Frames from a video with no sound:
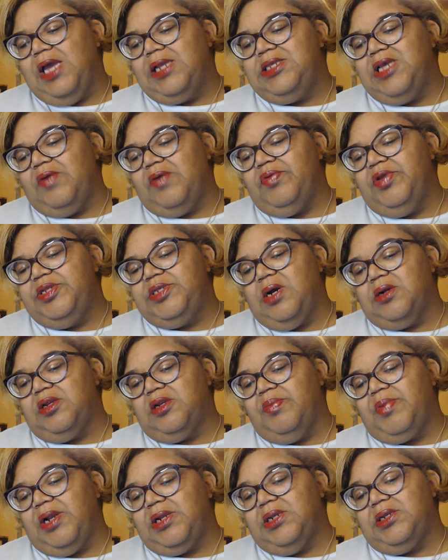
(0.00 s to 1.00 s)
definitely talked
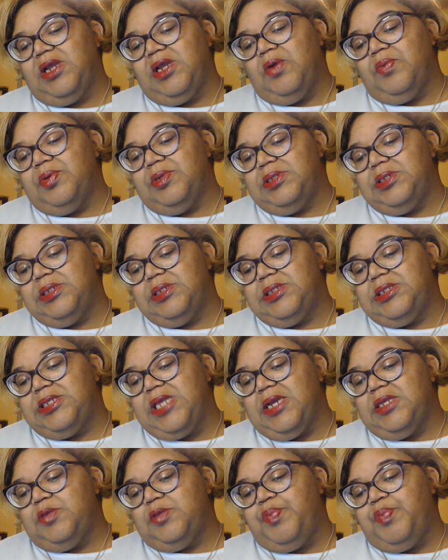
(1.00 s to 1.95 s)
about that there was these sex